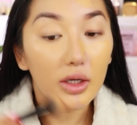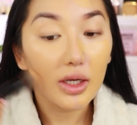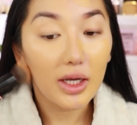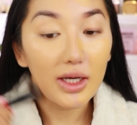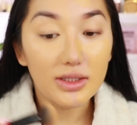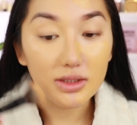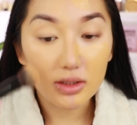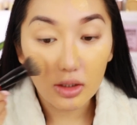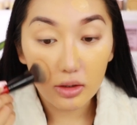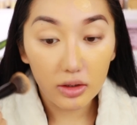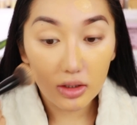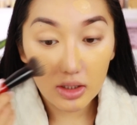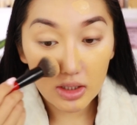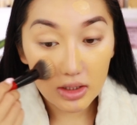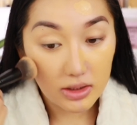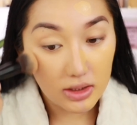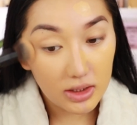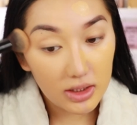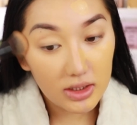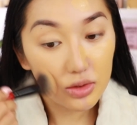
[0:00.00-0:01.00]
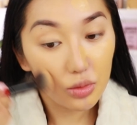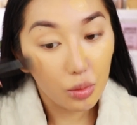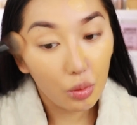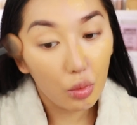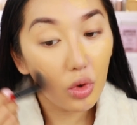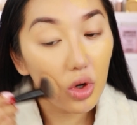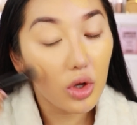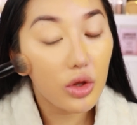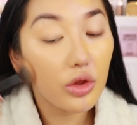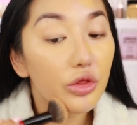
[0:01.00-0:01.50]
Okay, so this is
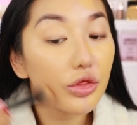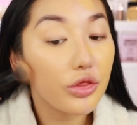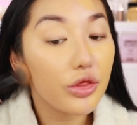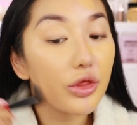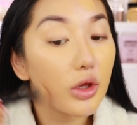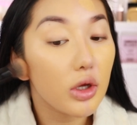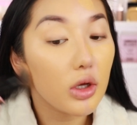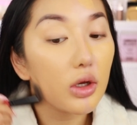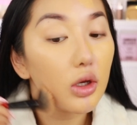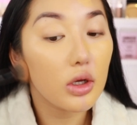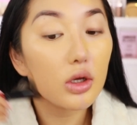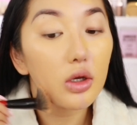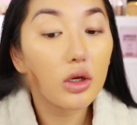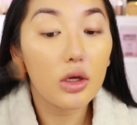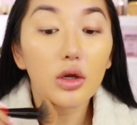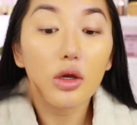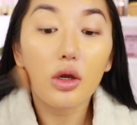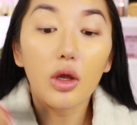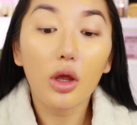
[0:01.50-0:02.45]
what the